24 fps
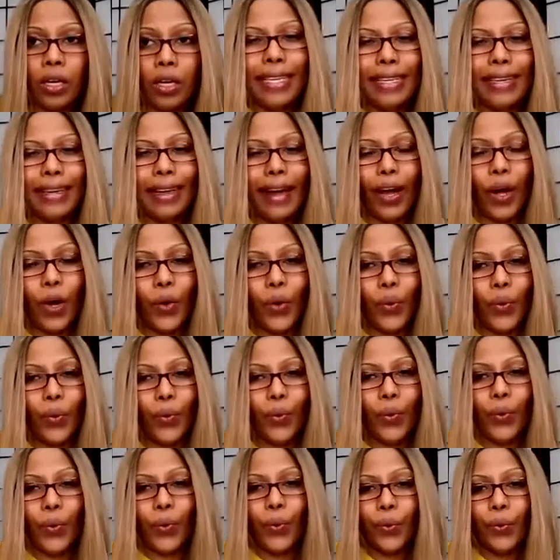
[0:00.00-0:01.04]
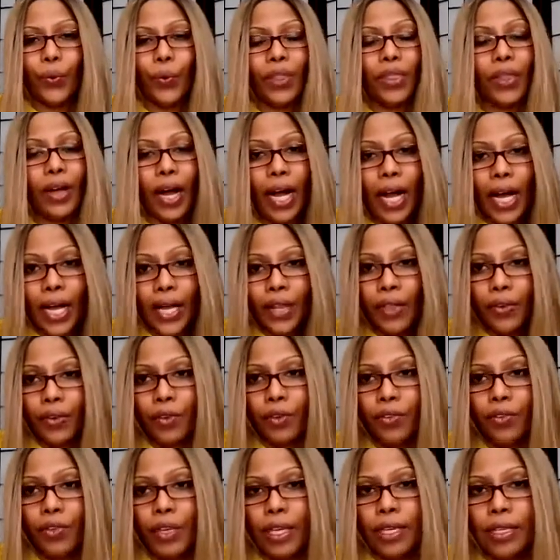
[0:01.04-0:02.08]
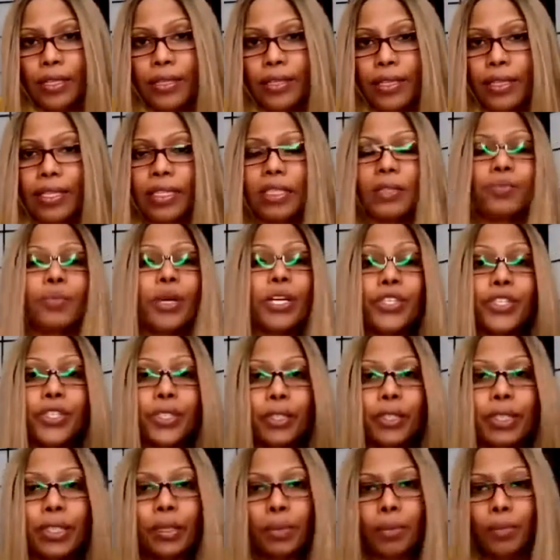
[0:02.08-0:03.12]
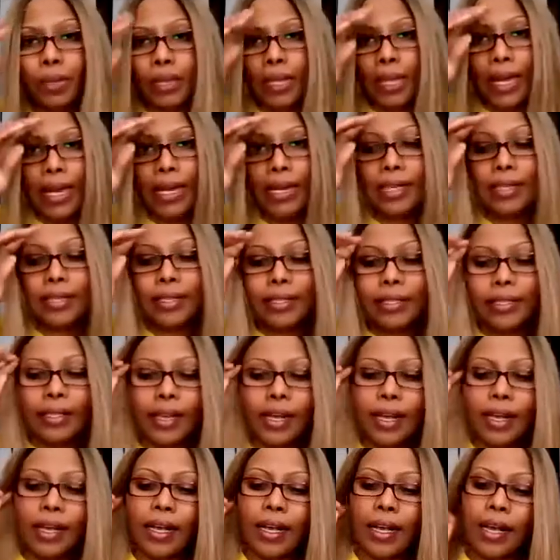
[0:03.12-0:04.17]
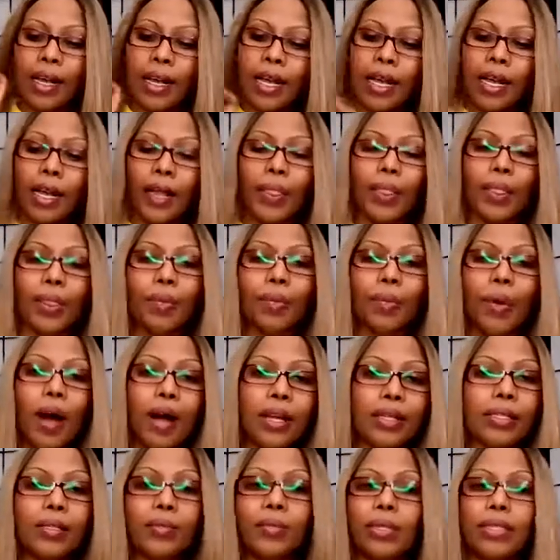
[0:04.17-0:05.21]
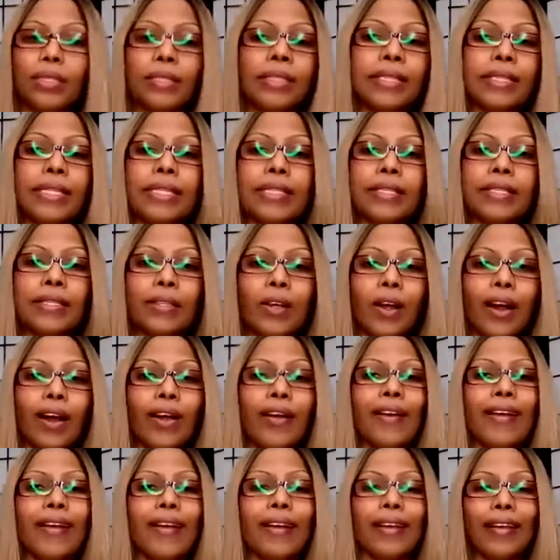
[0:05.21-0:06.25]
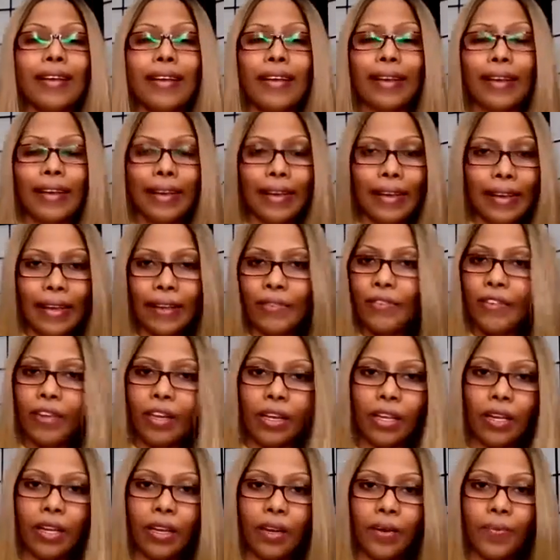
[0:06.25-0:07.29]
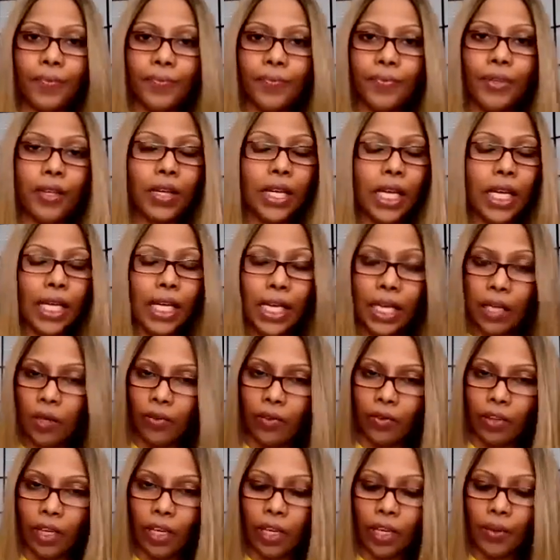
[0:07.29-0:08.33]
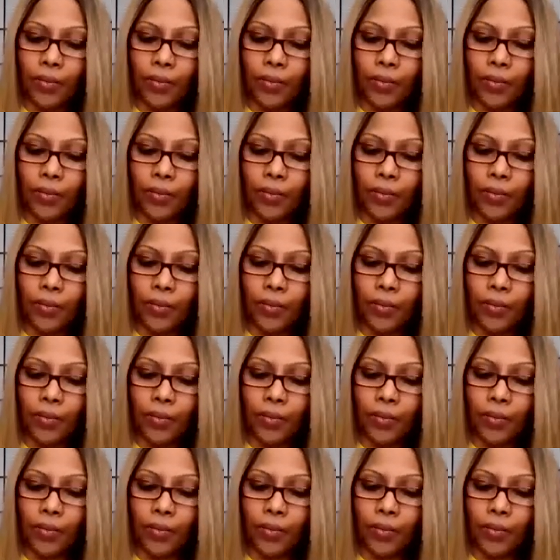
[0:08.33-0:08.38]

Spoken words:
Now, with either of these, and especially the place, the possibilities are infinite. Infinite.